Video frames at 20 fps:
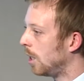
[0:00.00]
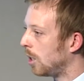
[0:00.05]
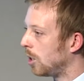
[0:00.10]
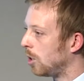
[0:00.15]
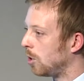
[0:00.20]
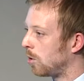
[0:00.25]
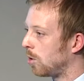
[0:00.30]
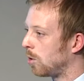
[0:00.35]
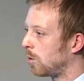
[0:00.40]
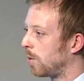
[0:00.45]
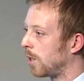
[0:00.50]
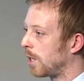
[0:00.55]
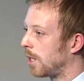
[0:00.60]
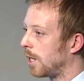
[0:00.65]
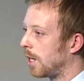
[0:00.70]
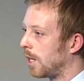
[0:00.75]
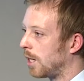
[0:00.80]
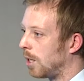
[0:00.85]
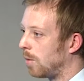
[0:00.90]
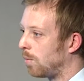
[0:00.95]
you can quickly
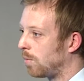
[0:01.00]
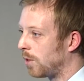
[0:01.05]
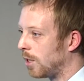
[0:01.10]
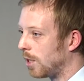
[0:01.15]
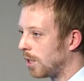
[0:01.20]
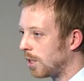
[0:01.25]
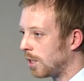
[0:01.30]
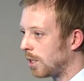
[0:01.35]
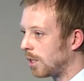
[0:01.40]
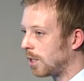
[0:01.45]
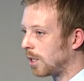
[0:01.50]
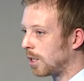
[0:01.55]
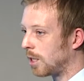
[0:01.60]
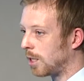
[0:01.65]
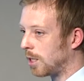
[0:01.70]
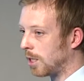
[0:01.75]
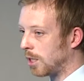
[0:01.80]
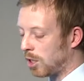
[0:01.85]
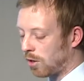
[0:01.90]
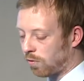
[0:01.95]
add up that this is a
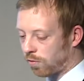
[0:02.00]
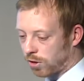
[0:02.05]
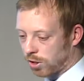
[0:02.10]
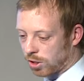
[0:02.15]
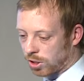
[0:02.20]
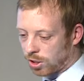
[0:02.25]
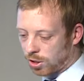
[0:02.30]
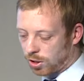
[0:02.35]
significant